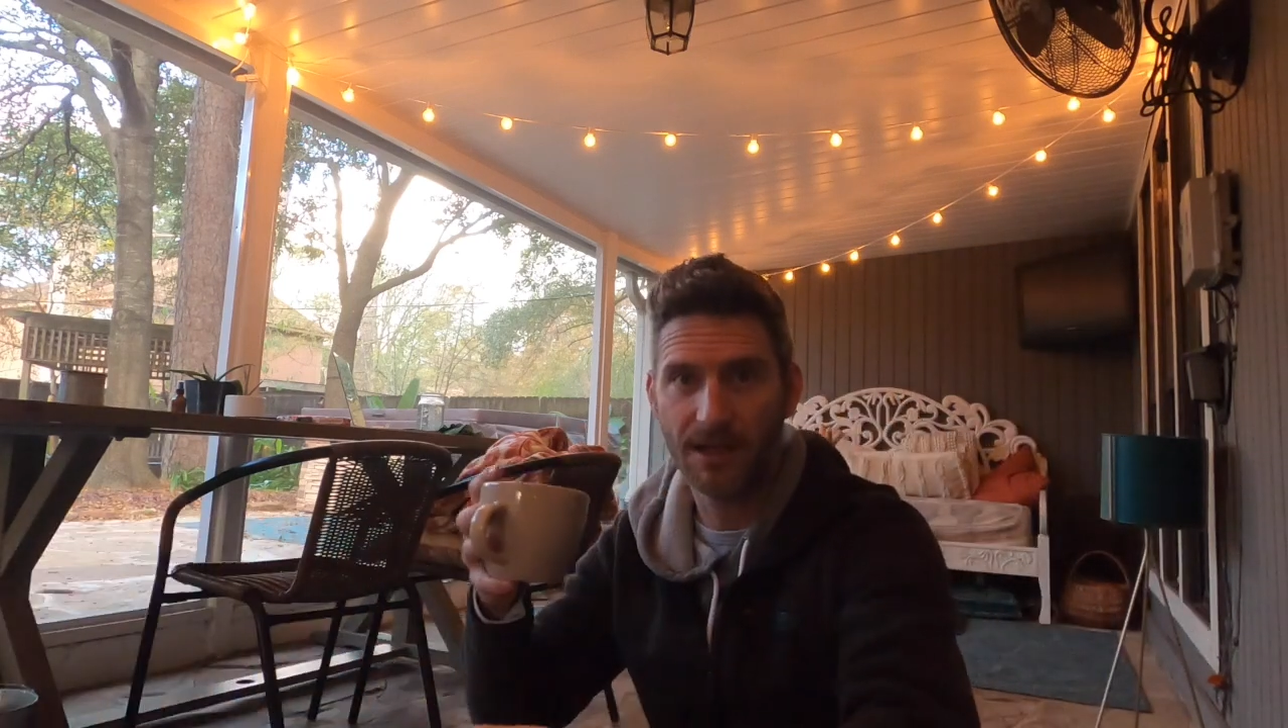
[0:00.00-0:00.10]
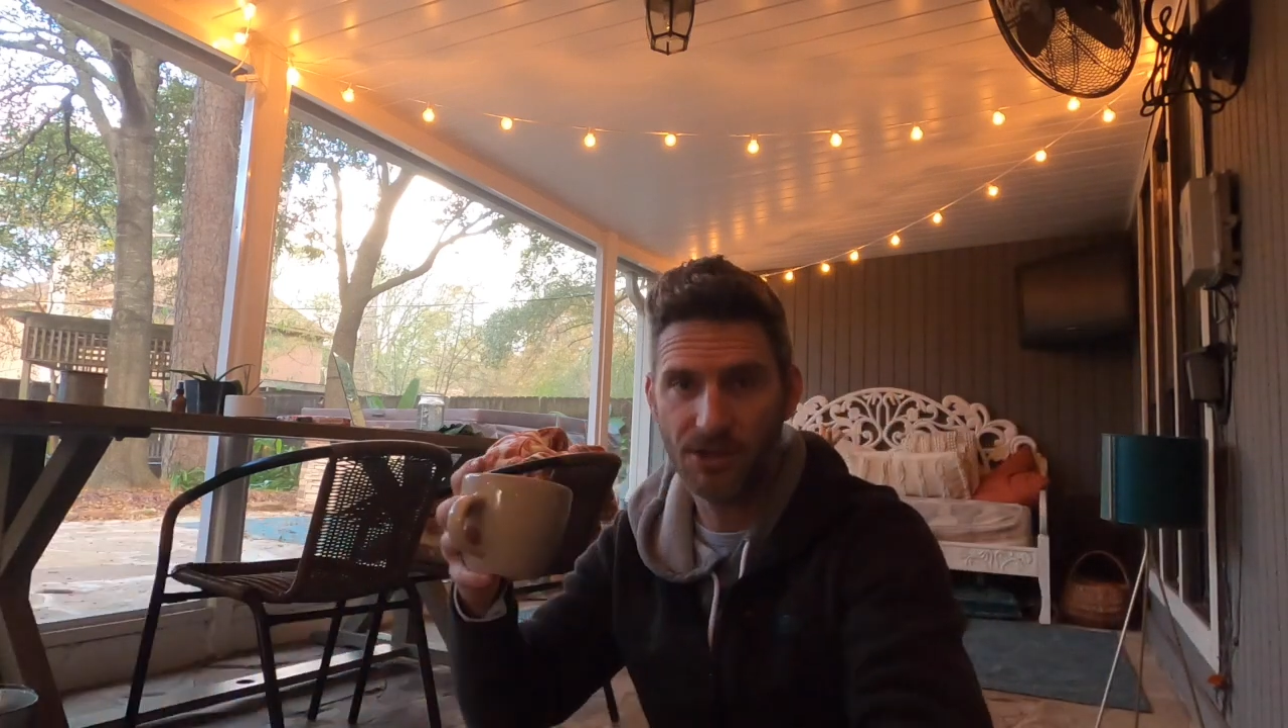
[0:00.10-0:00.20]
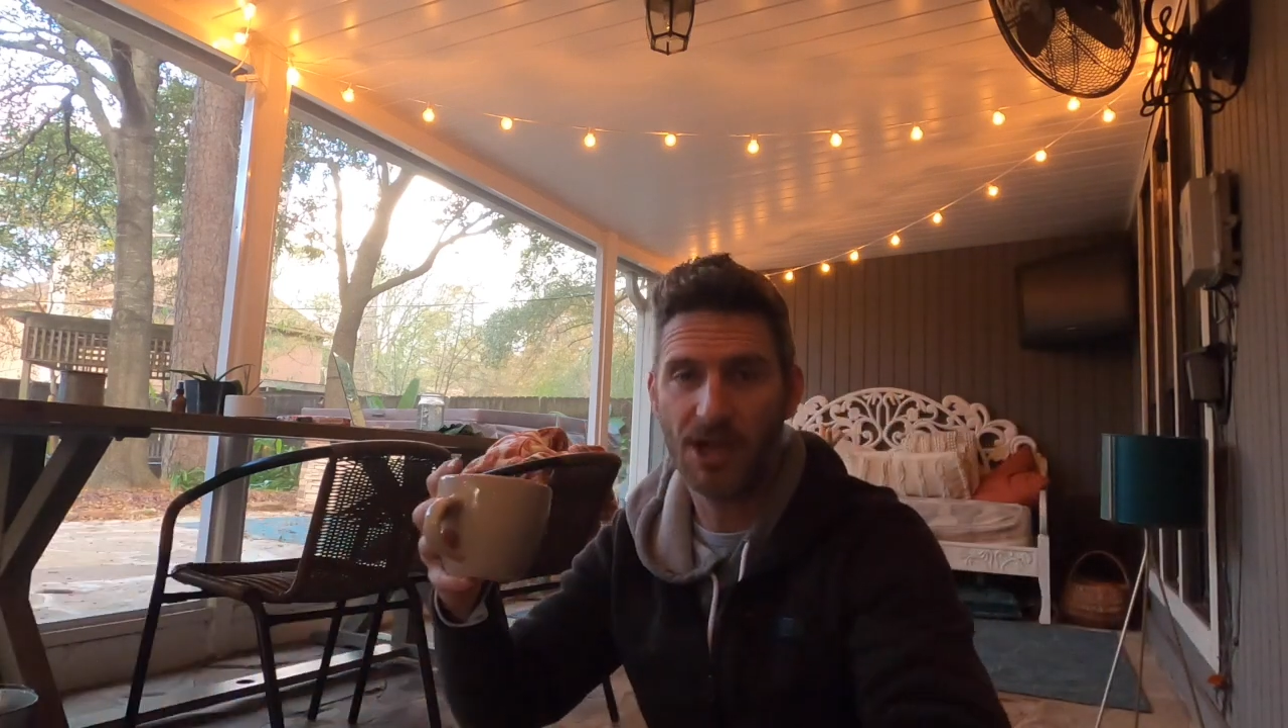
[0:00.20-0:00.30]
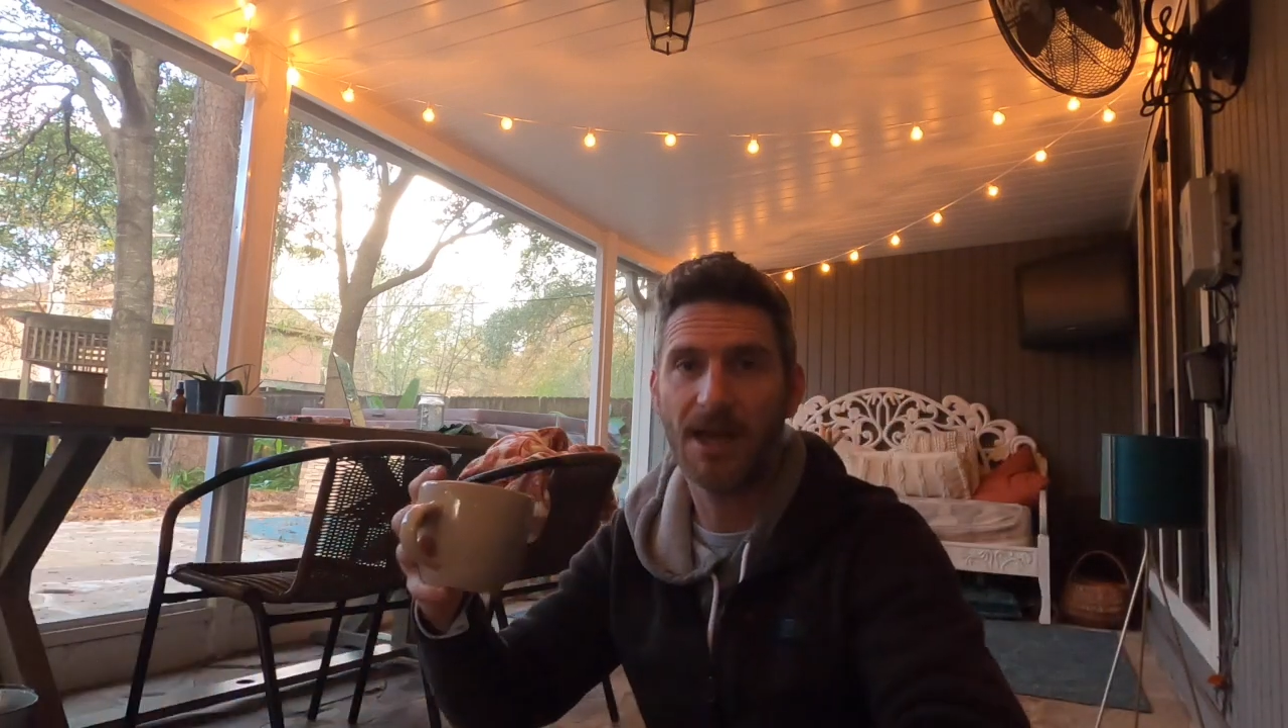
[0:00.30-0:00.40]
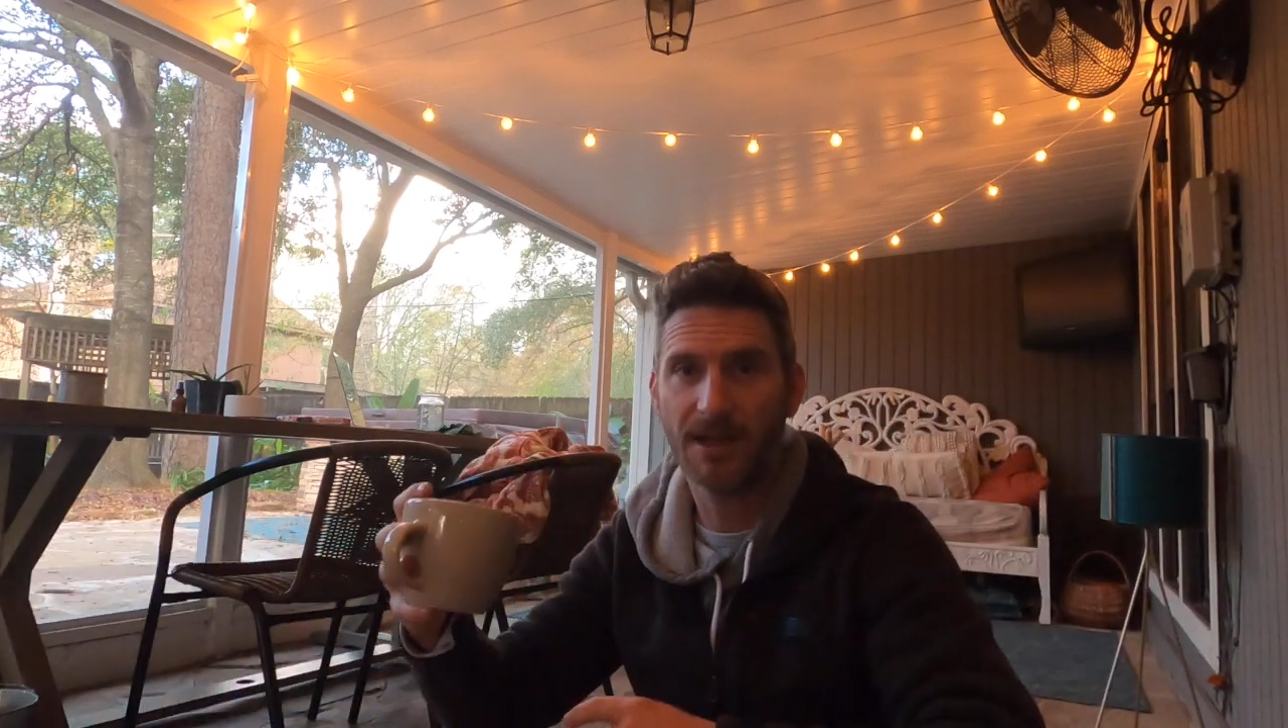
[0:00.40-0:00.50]
a
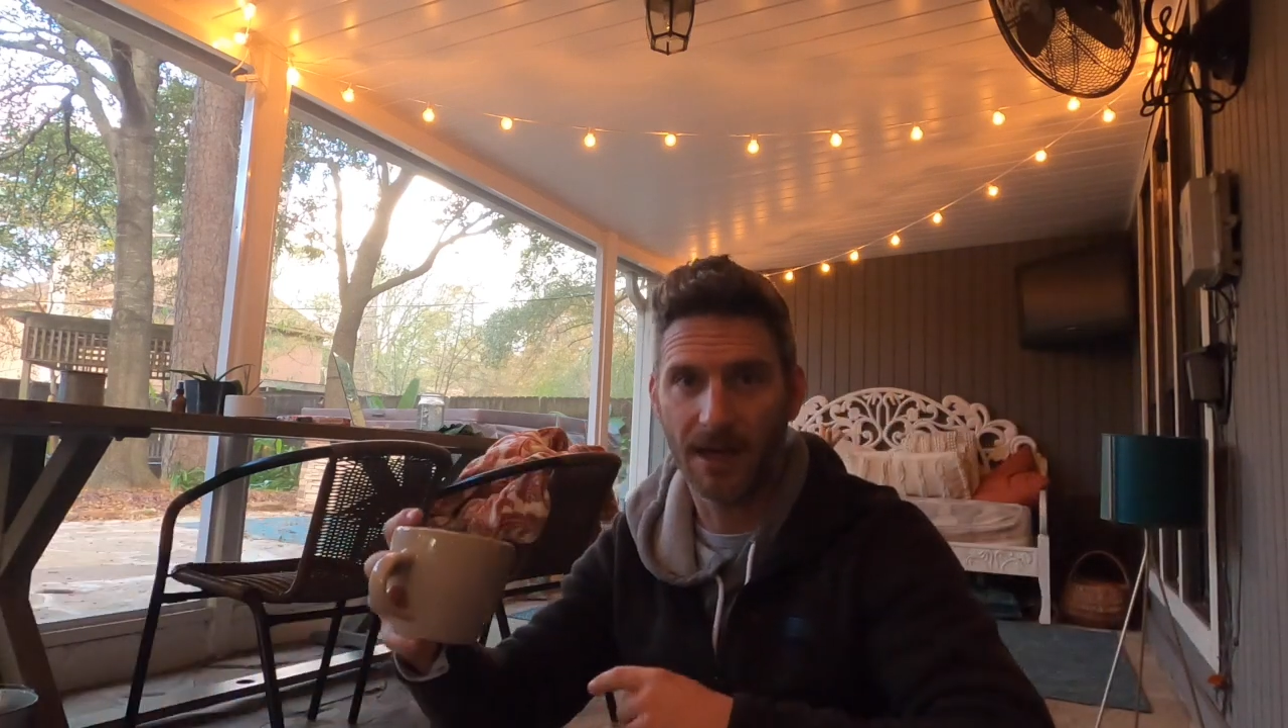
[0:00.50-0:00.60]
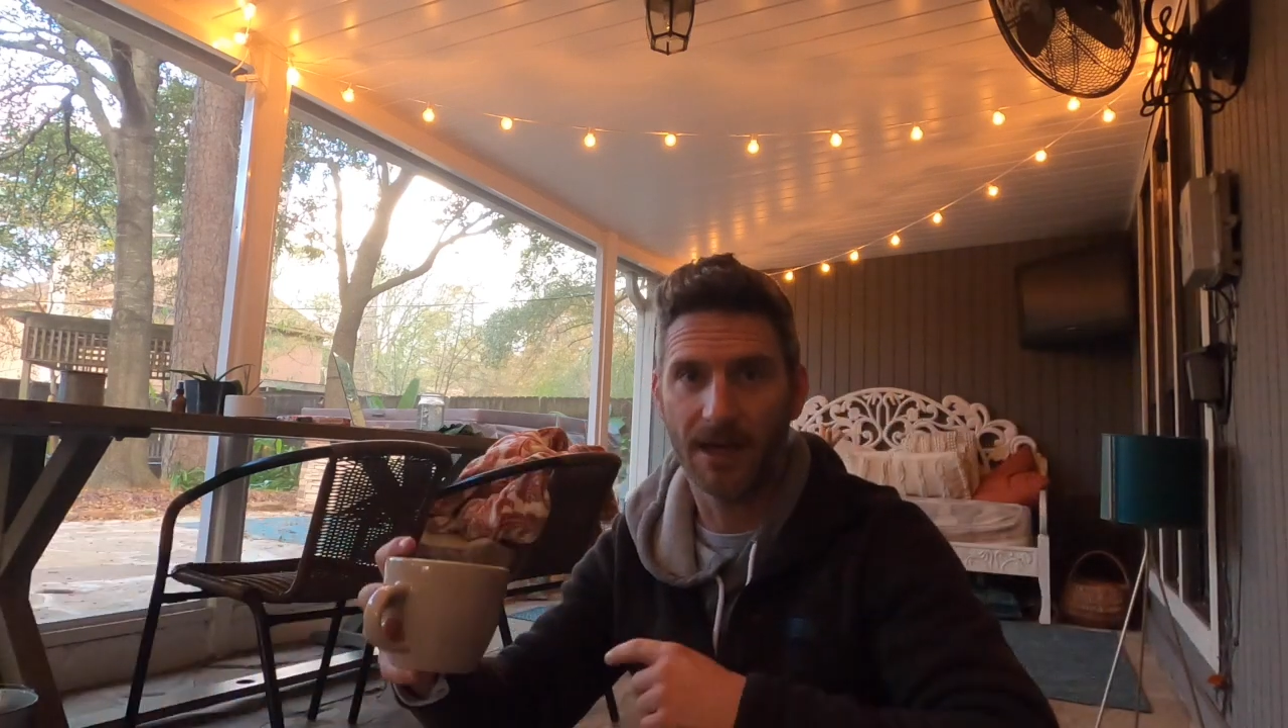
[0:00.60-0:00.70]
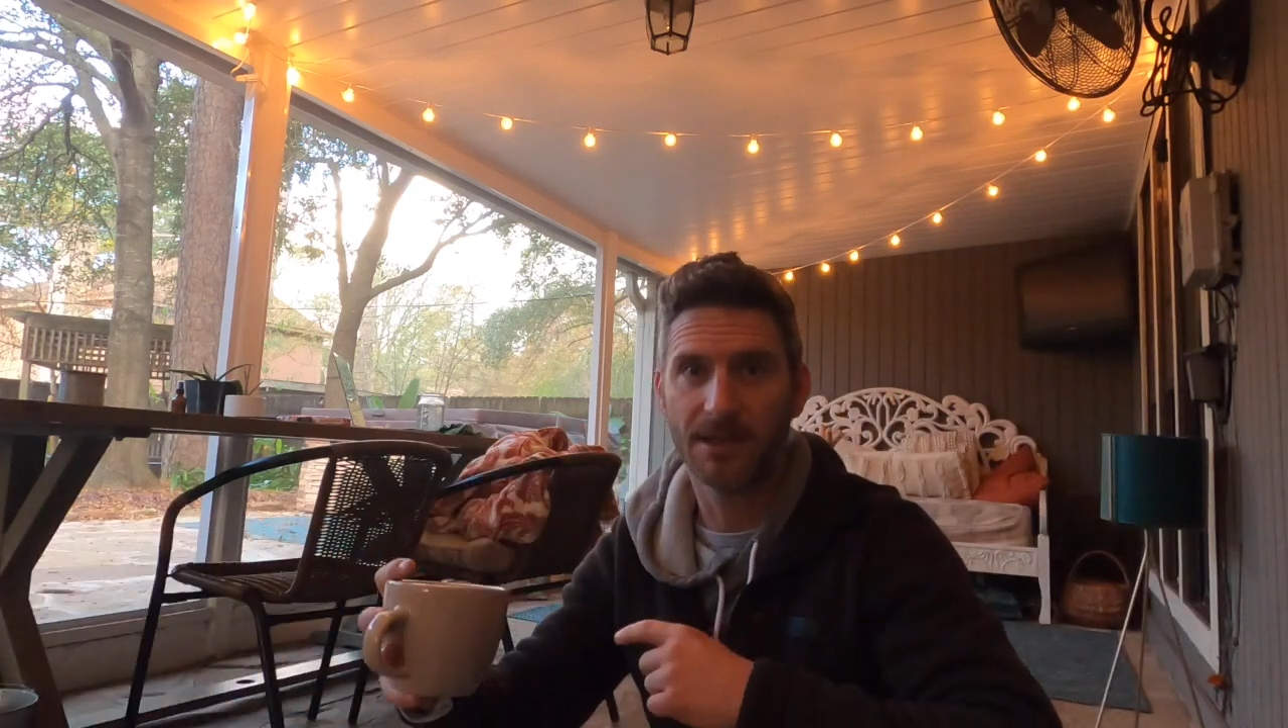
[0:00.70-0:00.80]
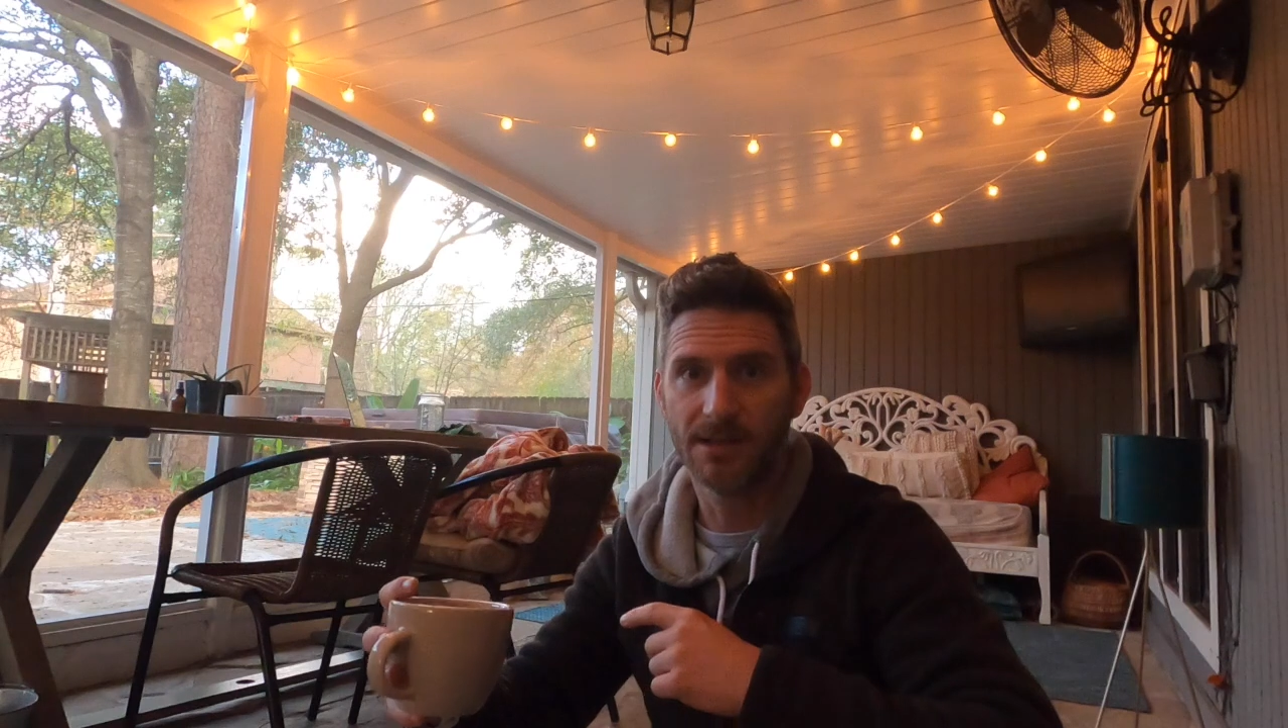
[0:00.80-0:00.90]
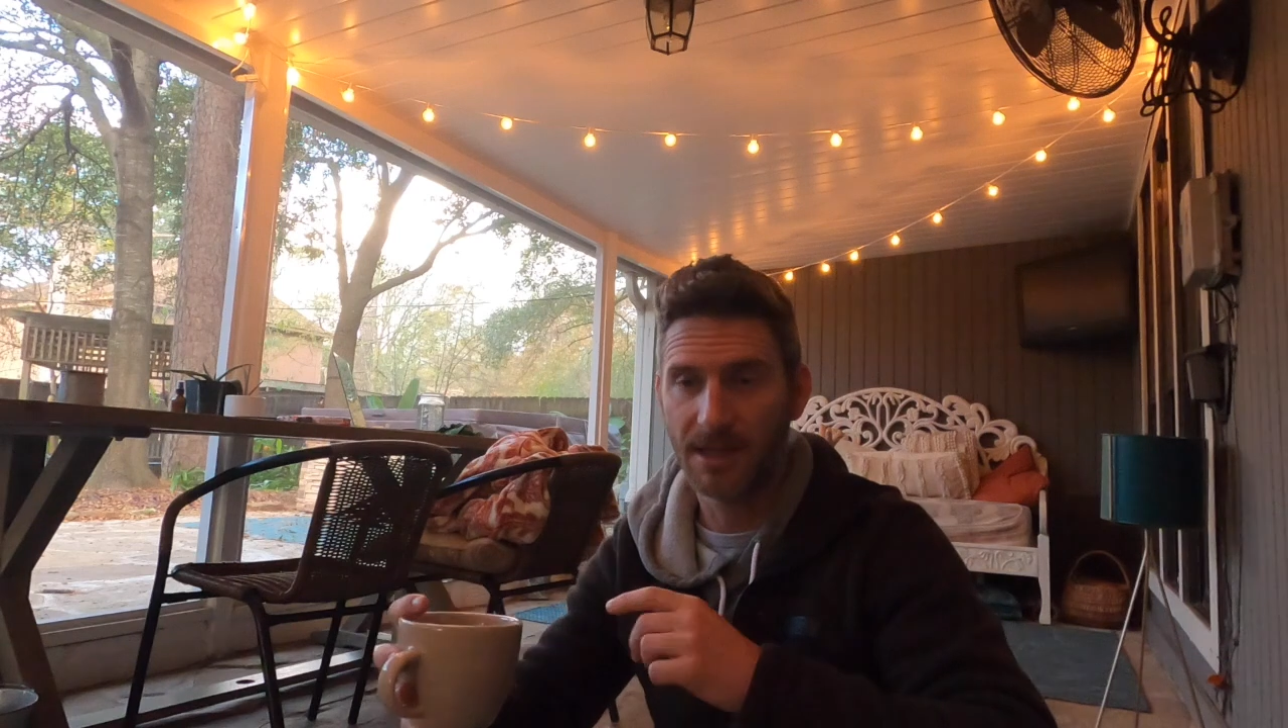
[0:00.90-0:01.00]

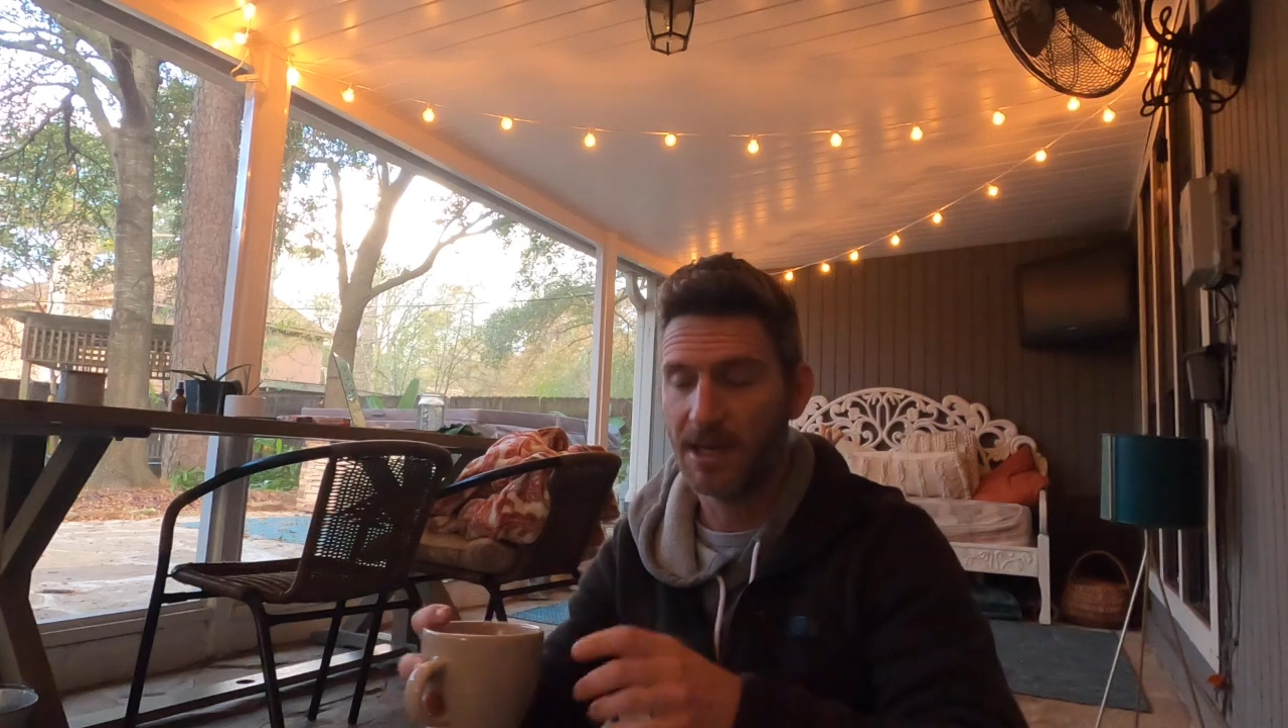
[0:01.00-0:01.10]
jackass